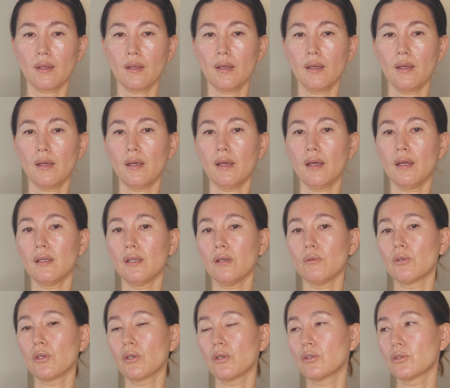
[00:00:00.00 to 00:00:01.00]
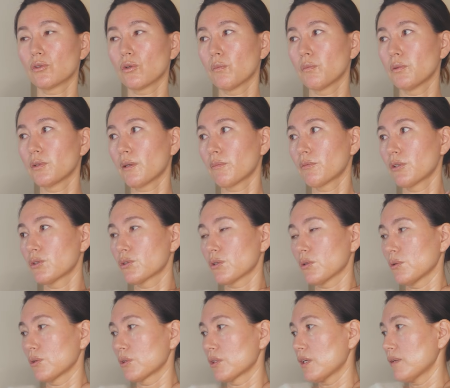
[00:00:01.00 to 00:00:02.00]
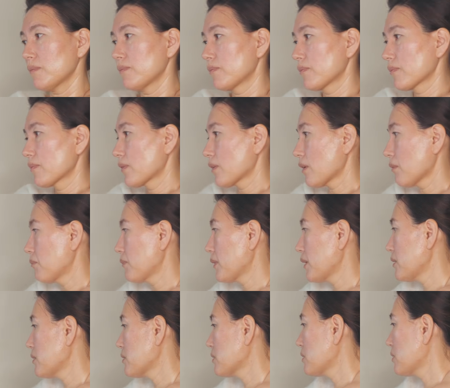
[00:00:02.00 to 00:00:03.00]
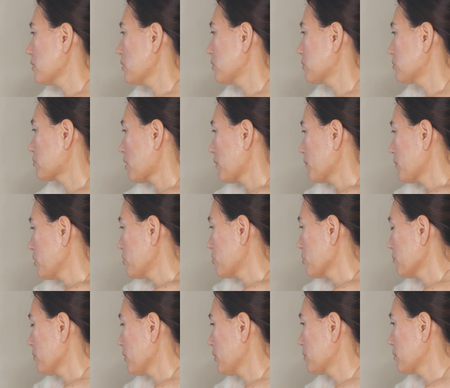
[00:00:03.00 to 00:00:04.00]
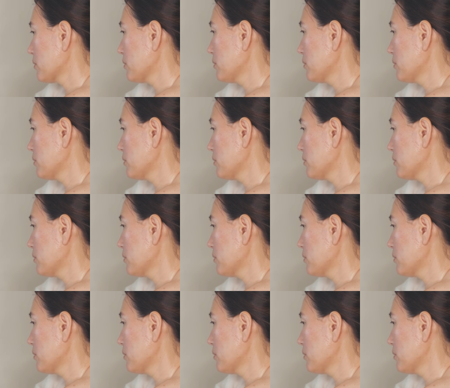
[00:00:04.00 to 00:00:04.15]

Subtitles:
And then we're going to open up the shoulder, pinch your trapezius muscle.